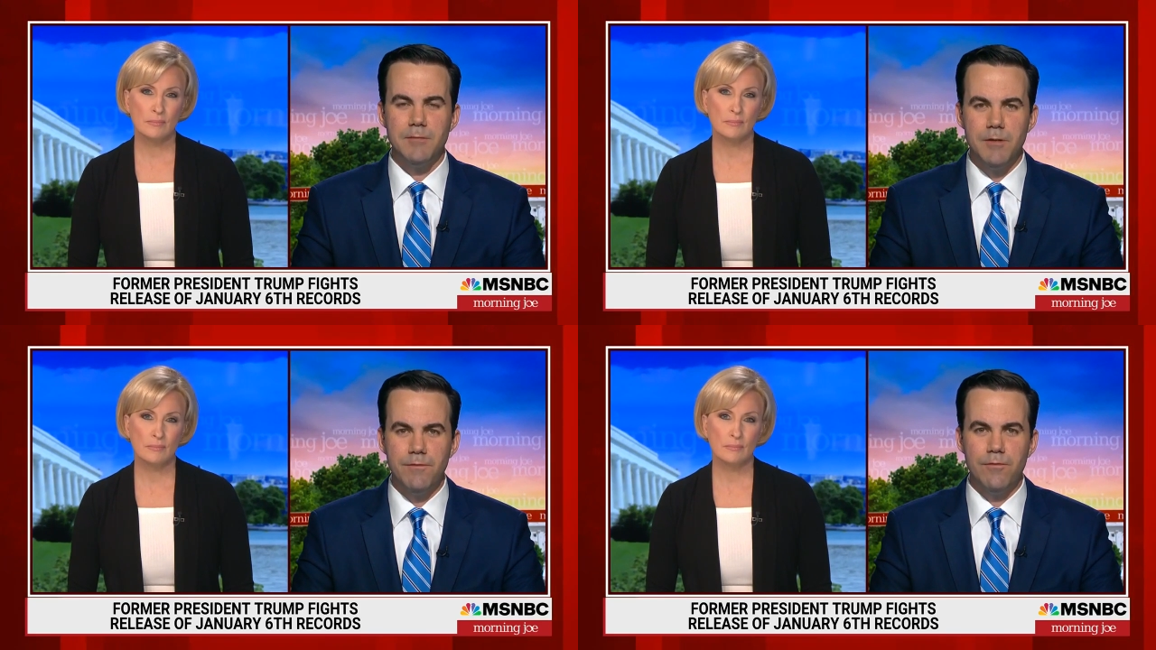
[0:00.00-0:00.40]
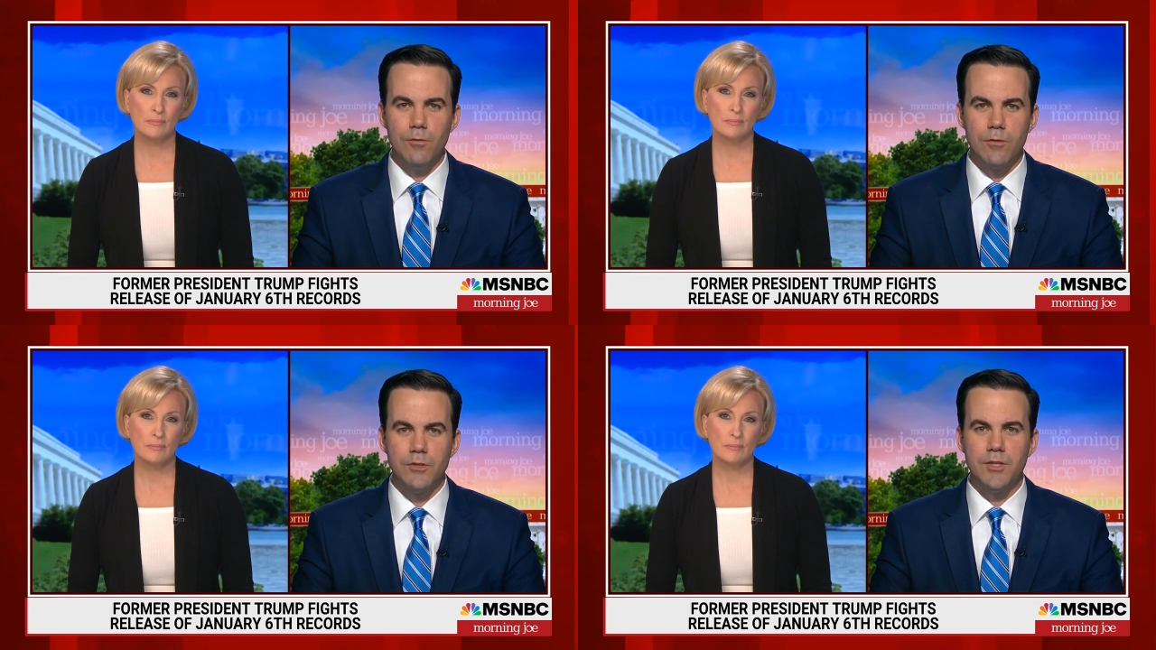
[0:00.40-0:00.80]

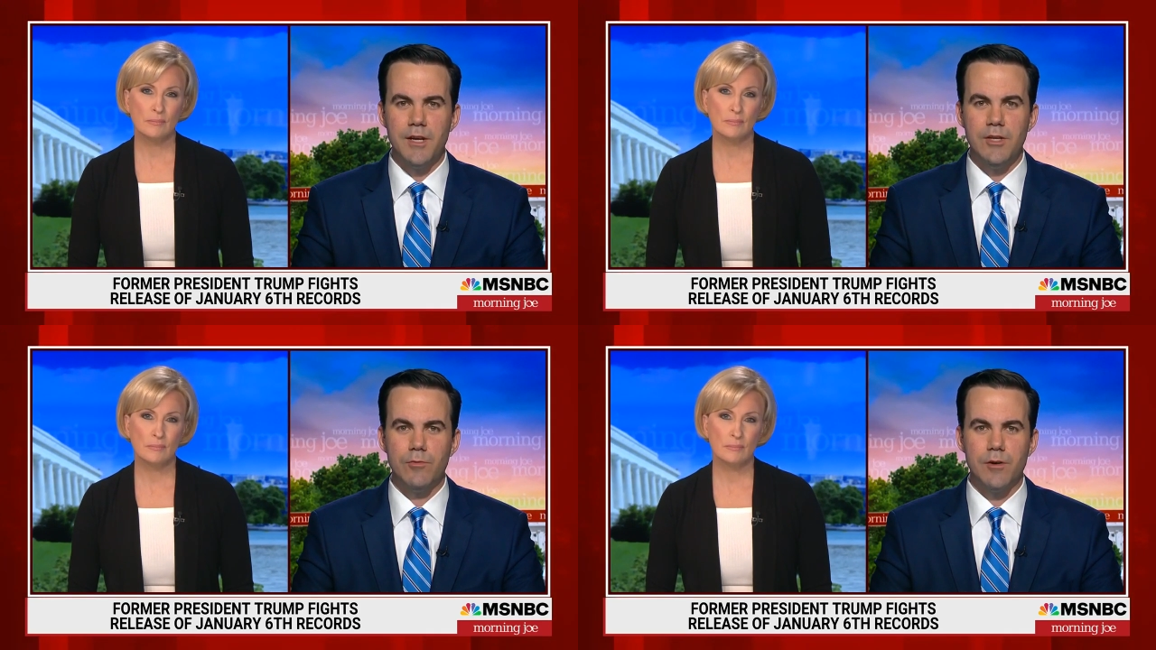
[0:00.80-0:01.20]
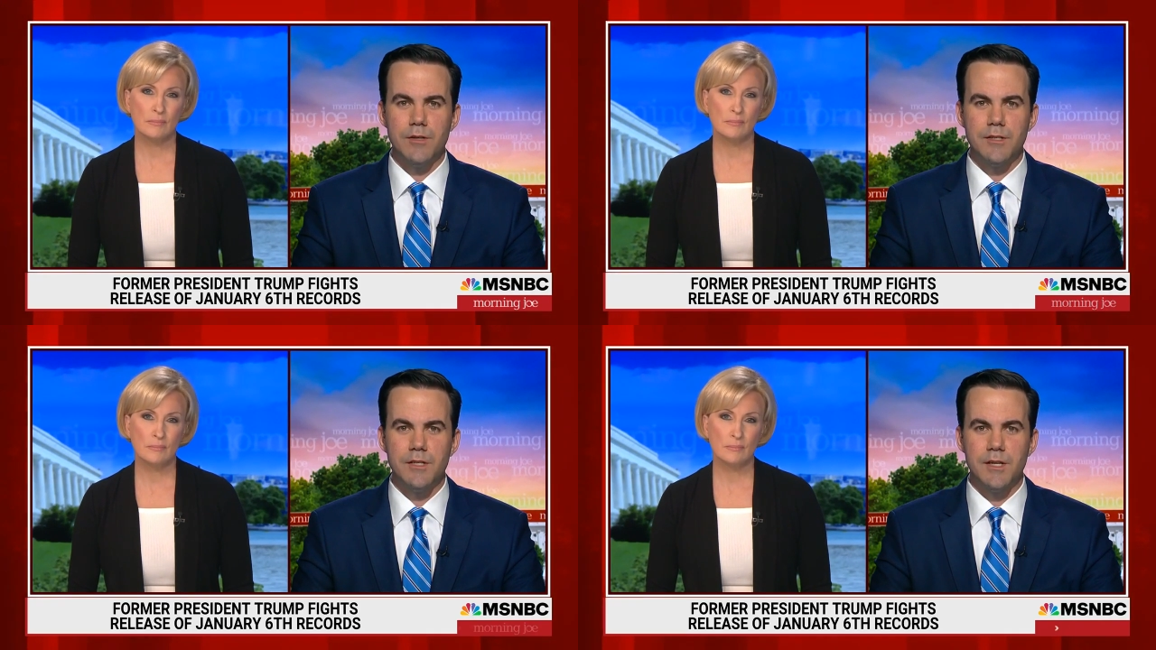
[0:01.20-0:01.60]
Speaker 1: before
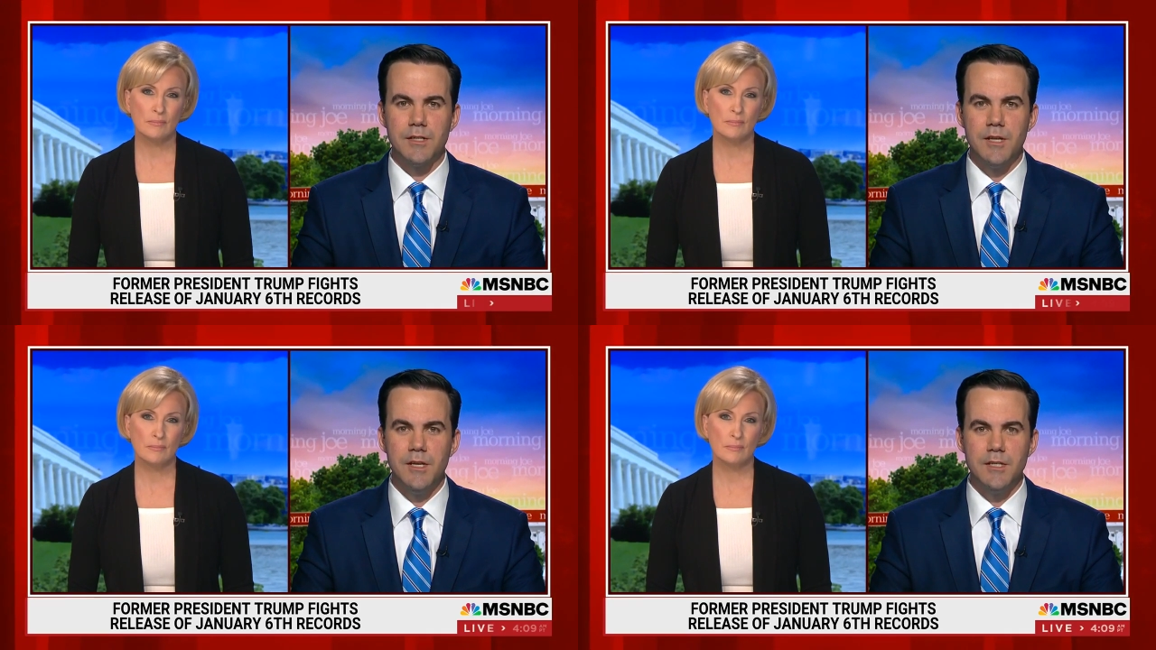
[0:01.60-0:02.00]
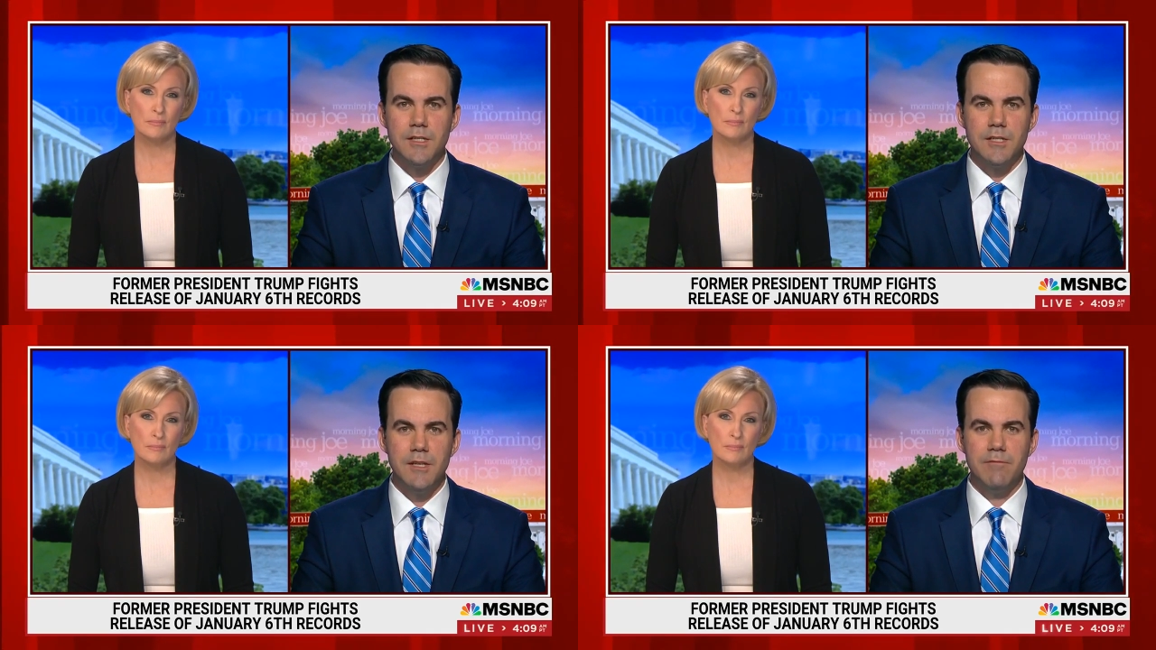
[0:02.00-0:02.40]
January 6.
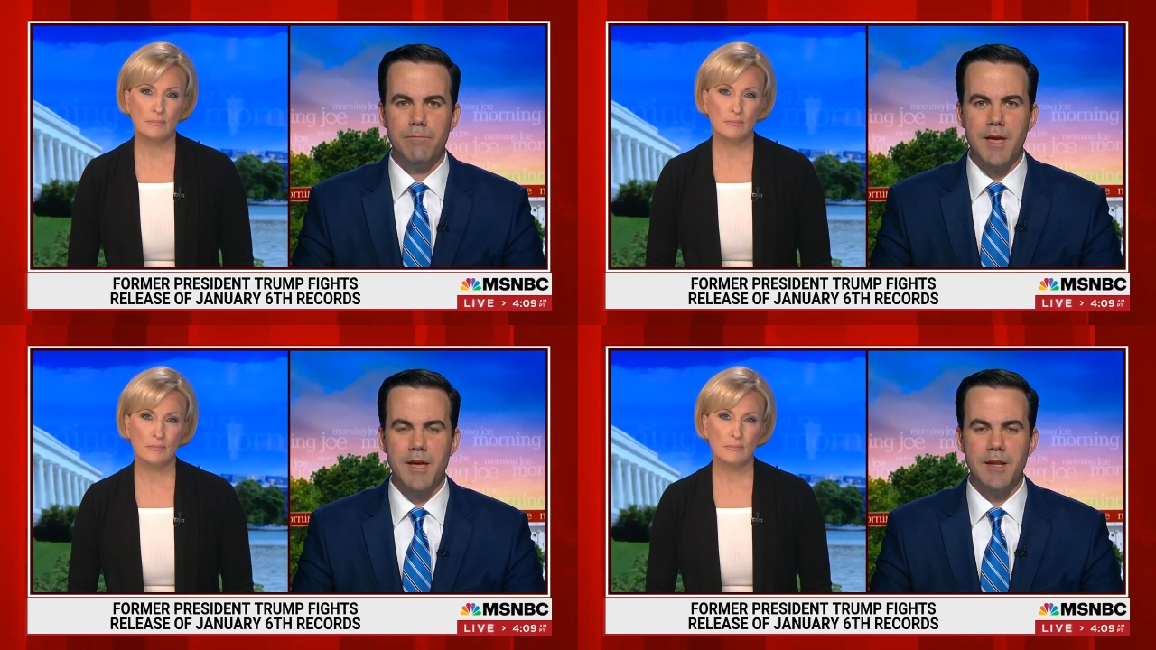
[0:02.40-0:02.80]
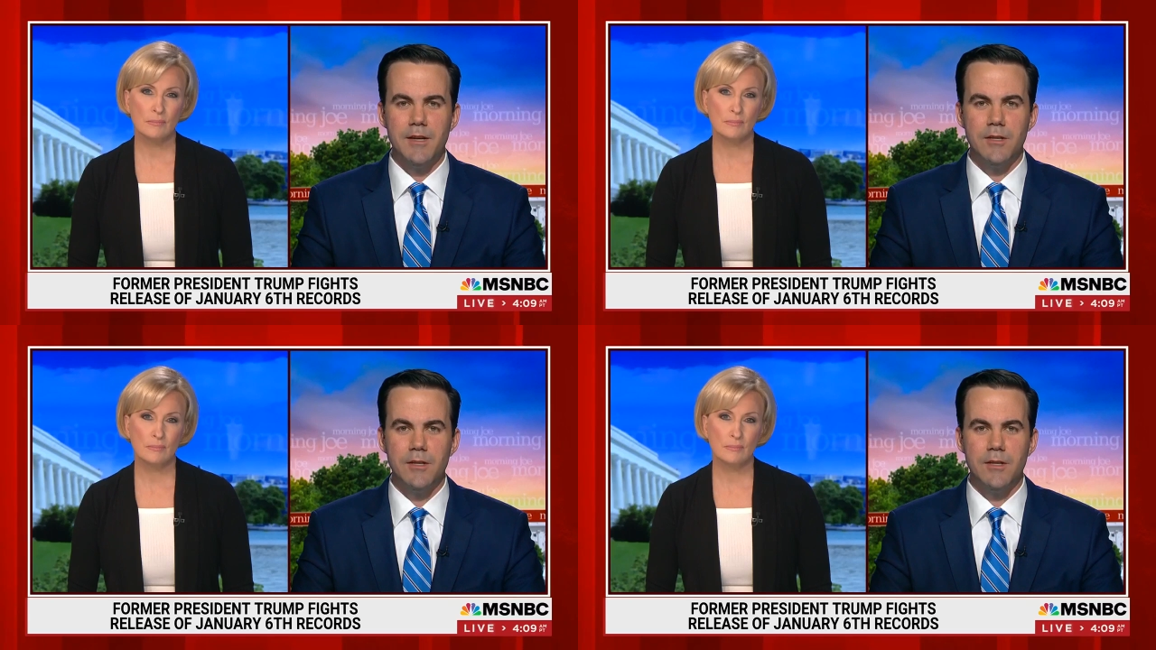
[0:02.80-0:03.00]
Steve Bannon